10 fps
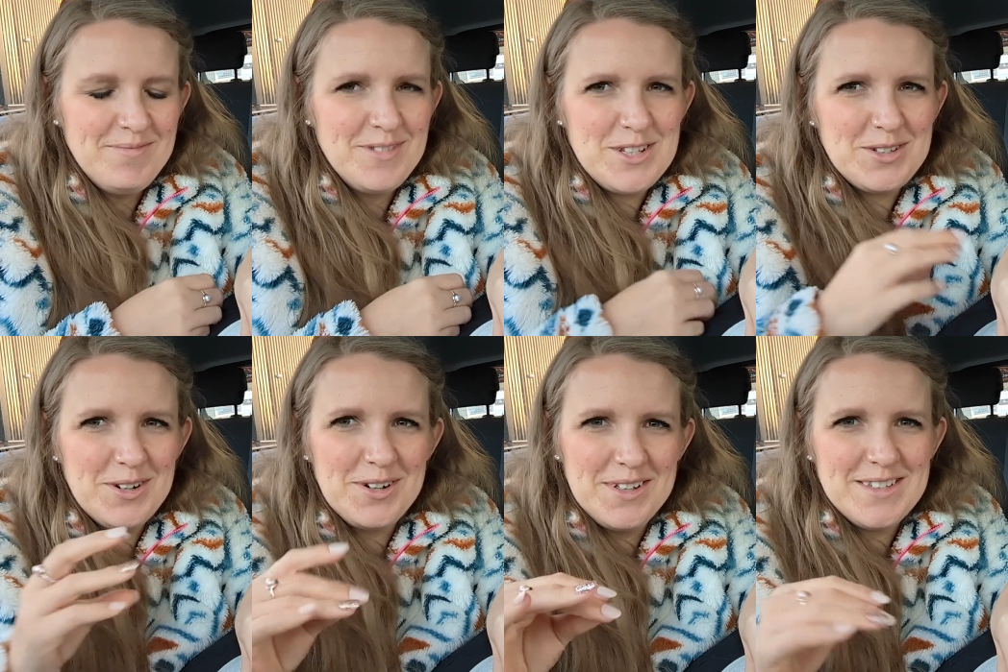this
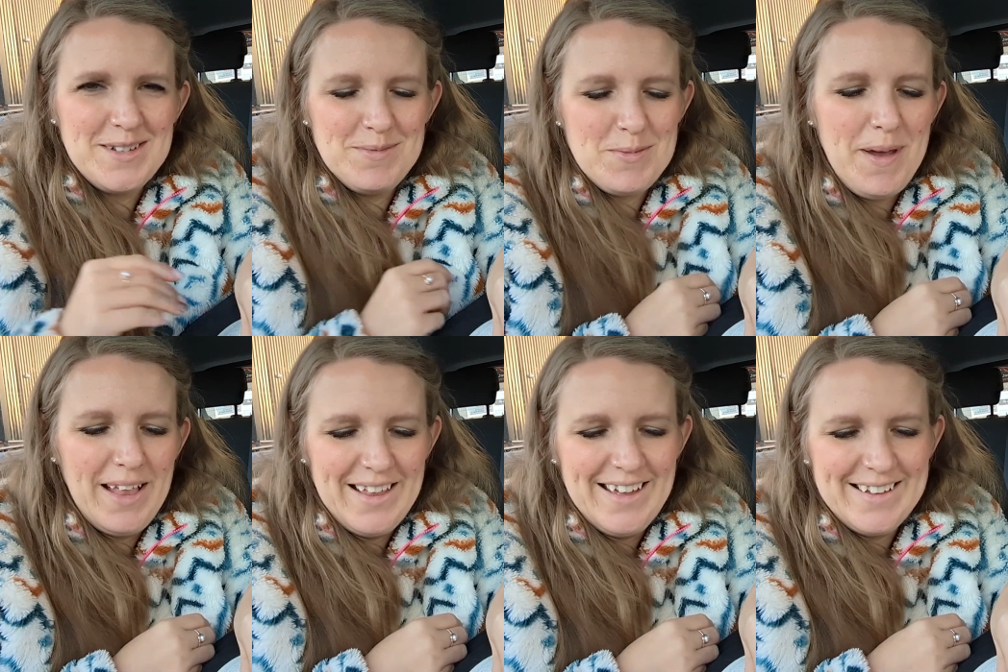girl seems a
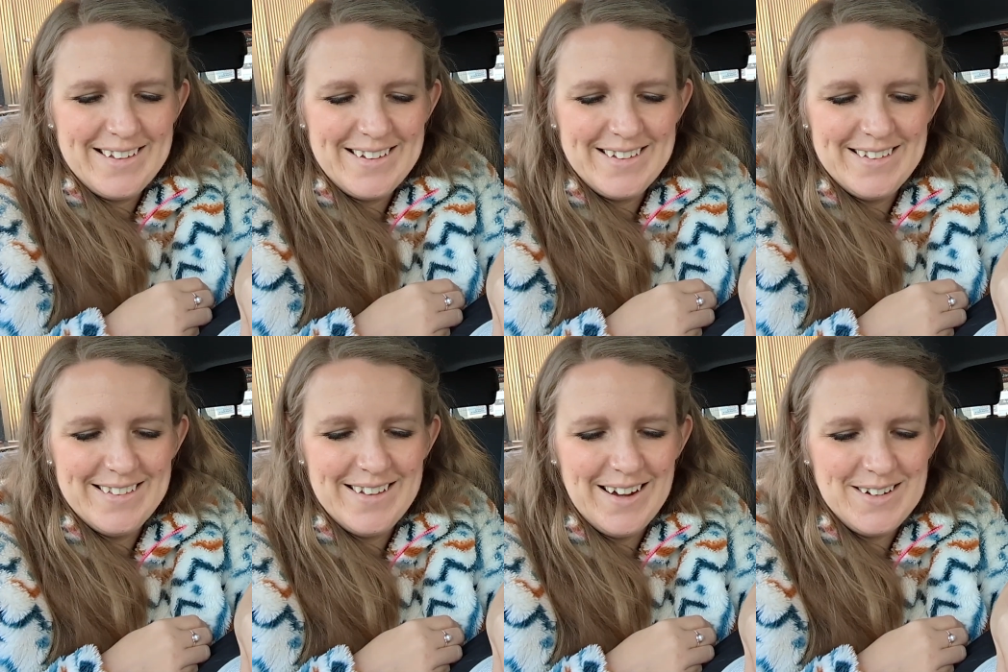bit like,
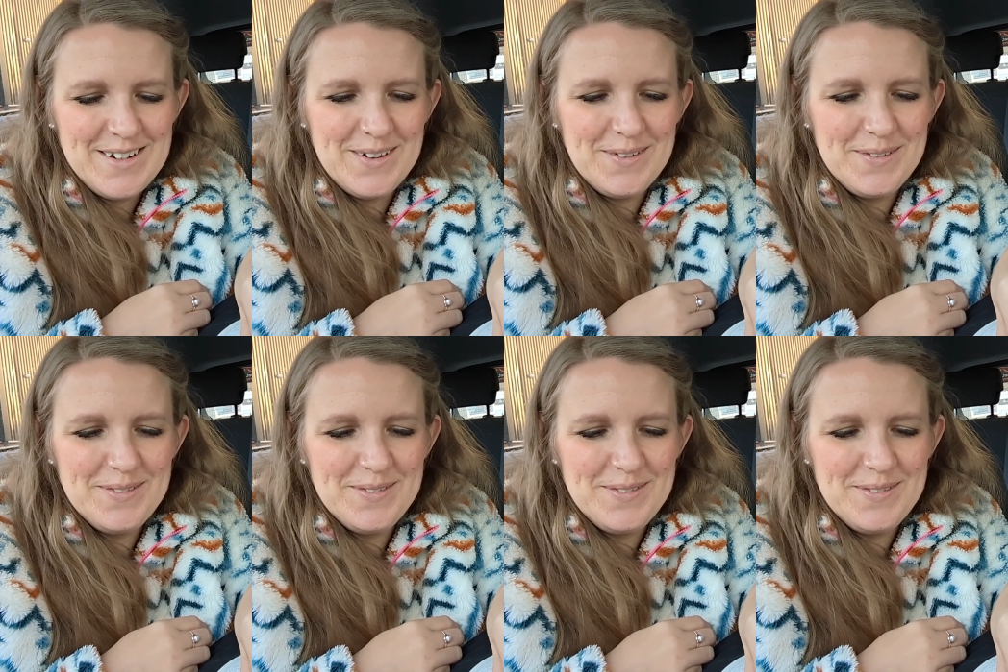I don't know,